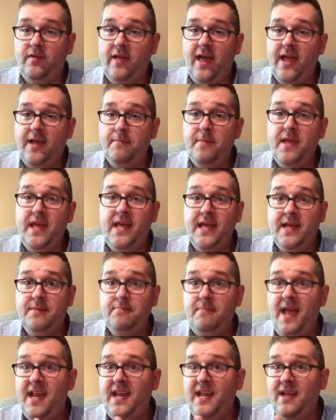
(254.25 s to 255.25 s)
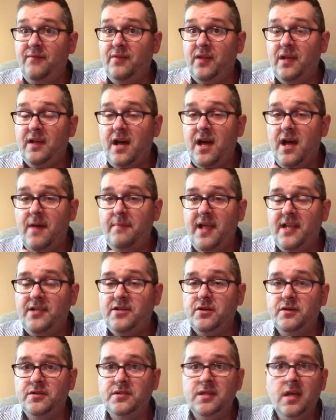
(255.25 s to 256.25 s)
like me and many of the
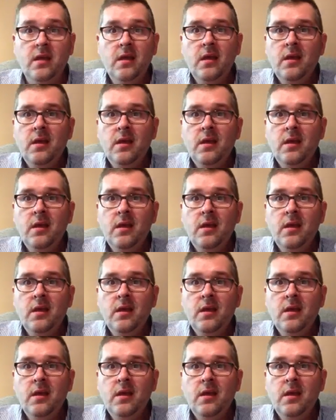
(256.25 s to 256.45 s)
commenters,